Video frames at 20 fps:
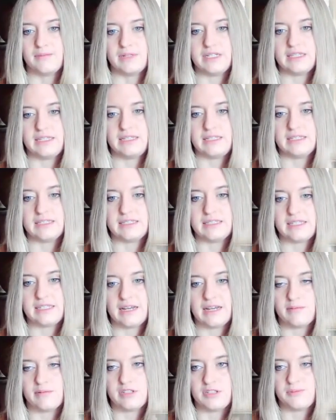in these
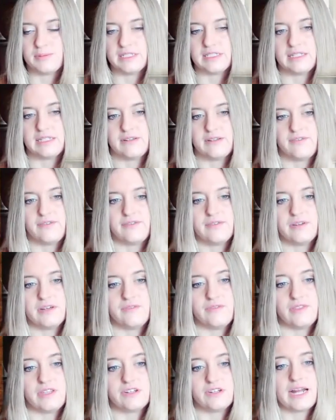establishments if
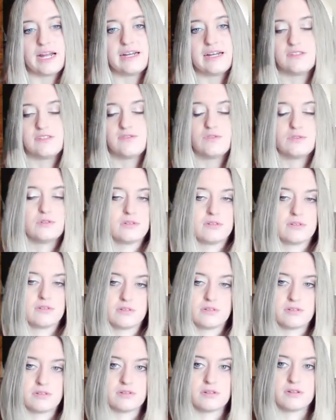they're asked for
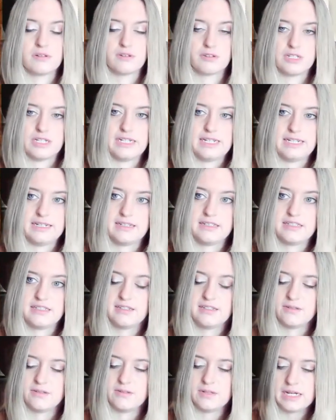or needed.
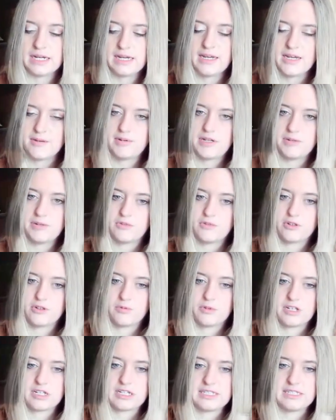So a bit more
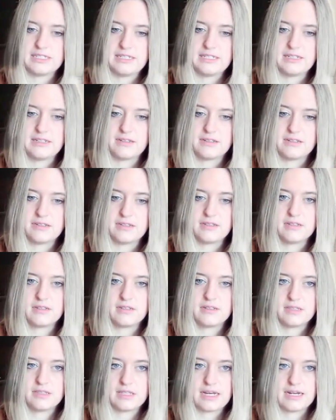work is needed on
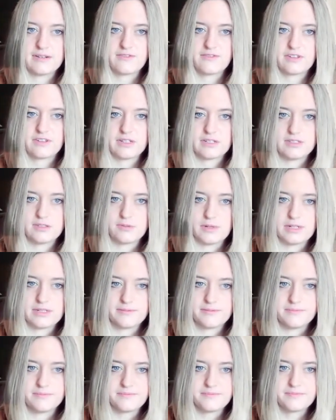that front as
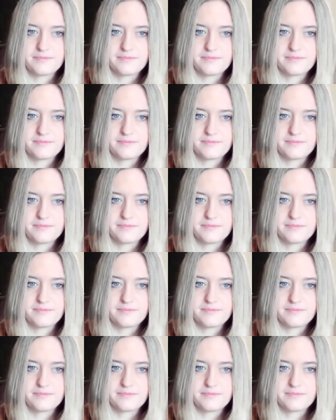well.